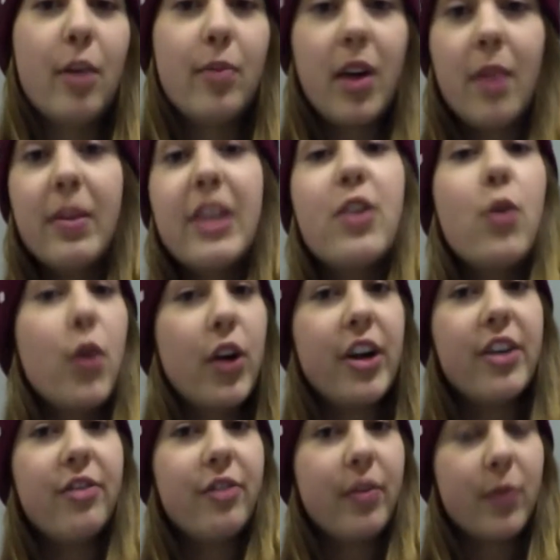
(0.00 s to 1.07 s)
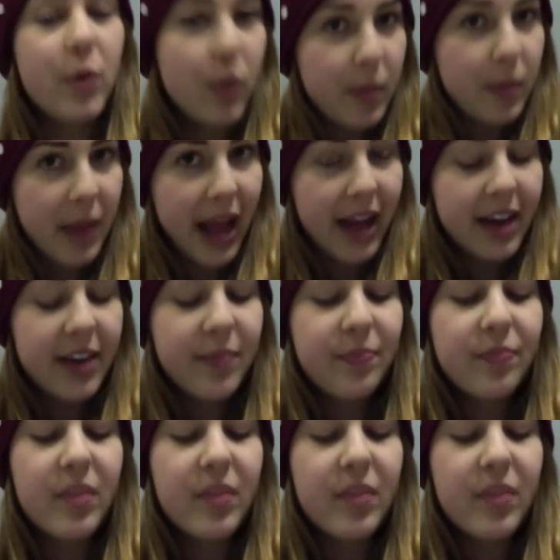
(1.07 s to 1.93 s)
probably quarried from Quebec.